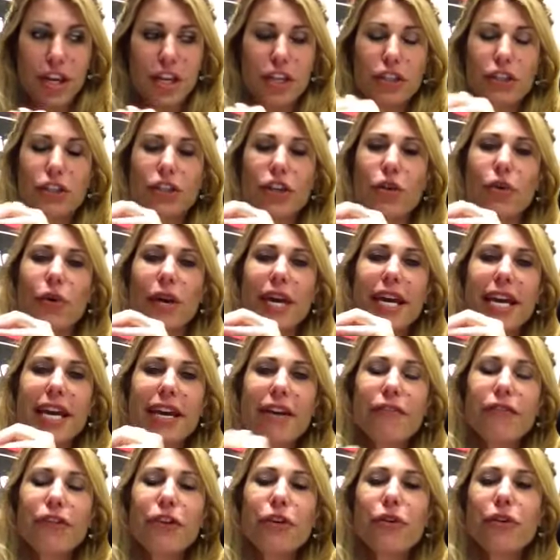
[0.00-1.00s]
So
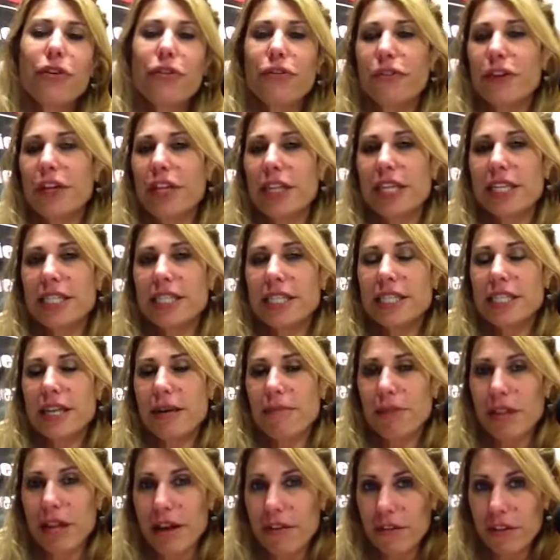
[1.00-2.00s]
if you are feeling
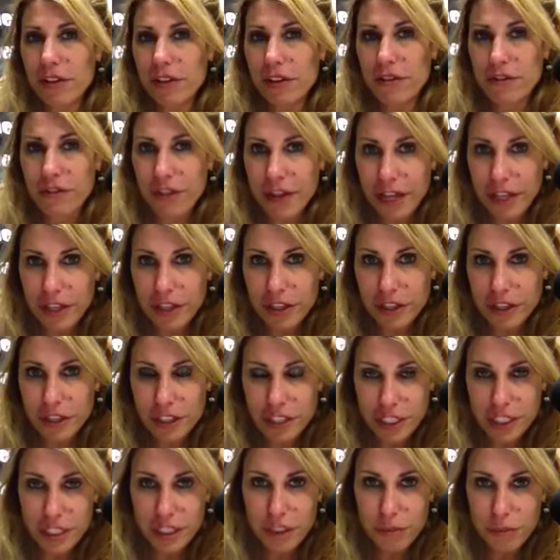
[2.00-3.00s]
some level of failure or
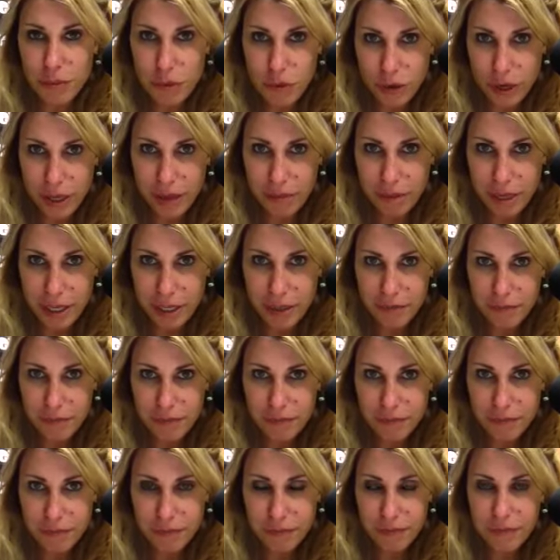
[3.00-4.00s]
disappointment,
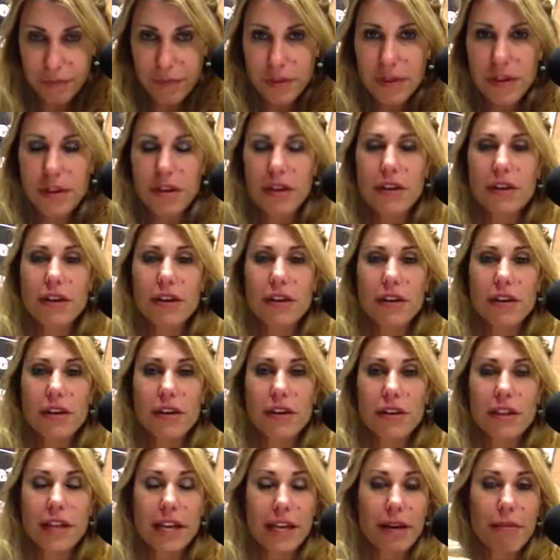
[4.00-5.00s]

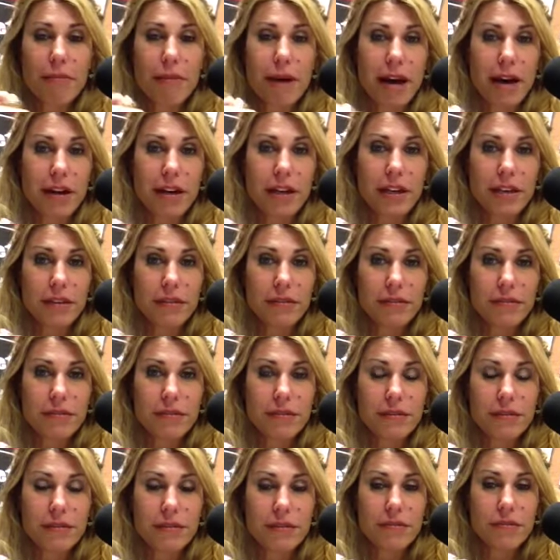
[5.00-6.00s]
Think about it
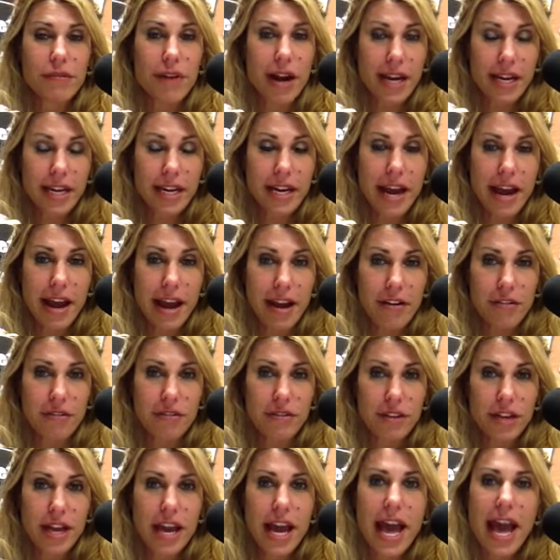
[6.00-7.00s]
right now
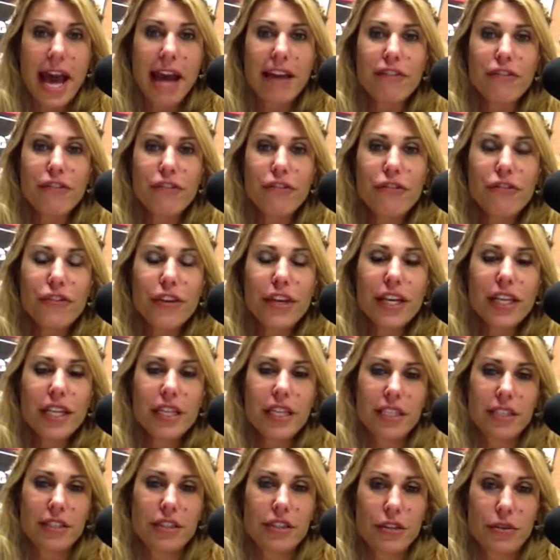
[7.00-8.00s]
and feel
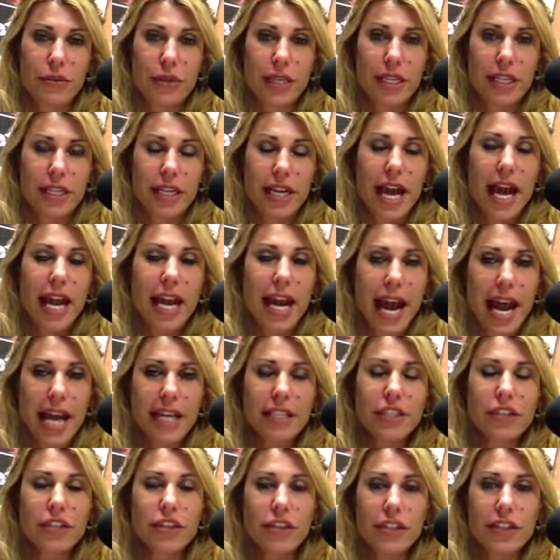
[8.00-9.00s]
into it and
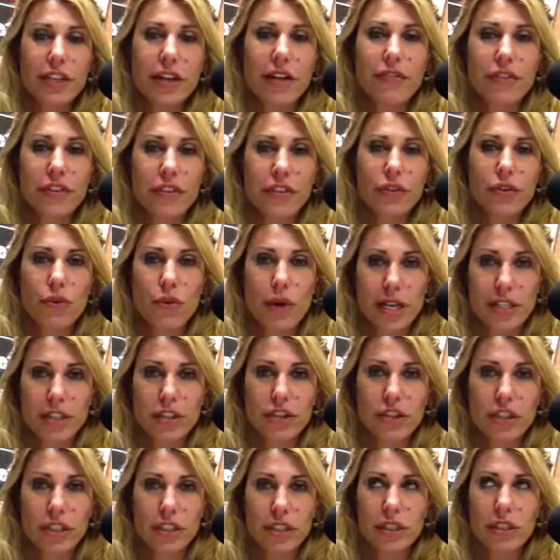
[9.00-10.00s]
ask yourself this
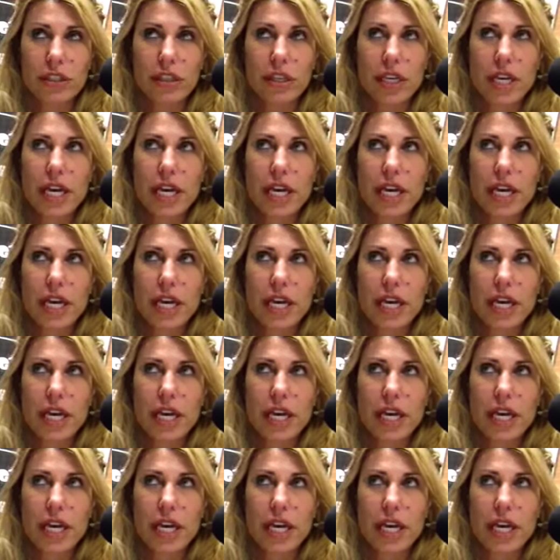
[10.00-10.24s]
question